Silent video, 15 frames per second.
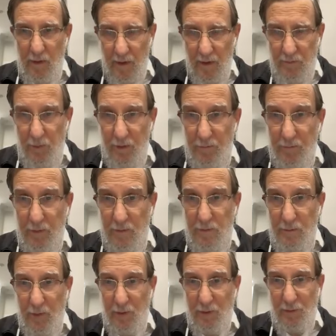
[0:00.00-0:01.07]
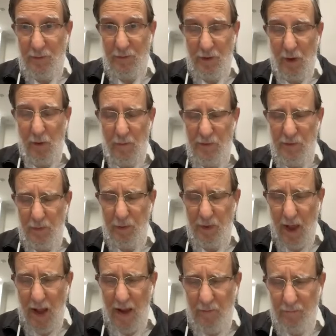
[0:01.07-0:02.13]
as Rivka's picture show,
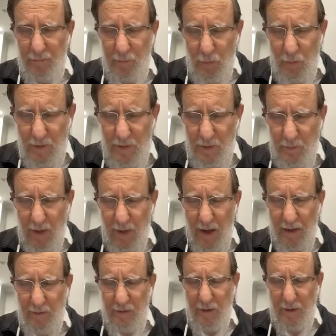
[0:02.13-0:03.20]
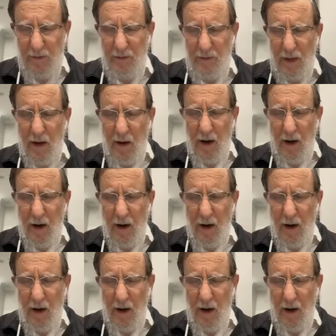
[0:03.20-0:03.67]
supplying food, supplying things,